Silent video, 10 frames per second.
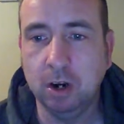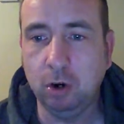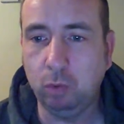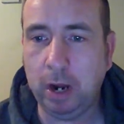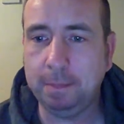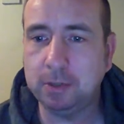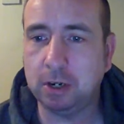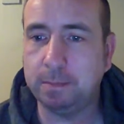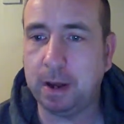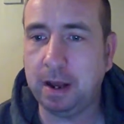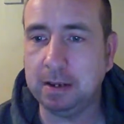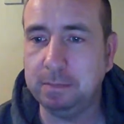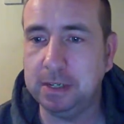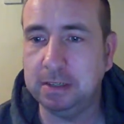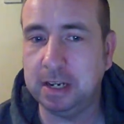wrapped up
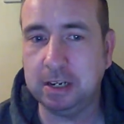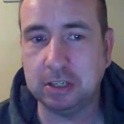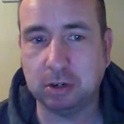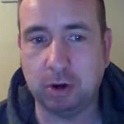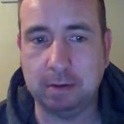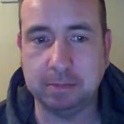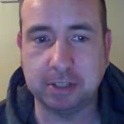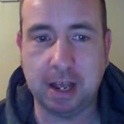IP datagrams,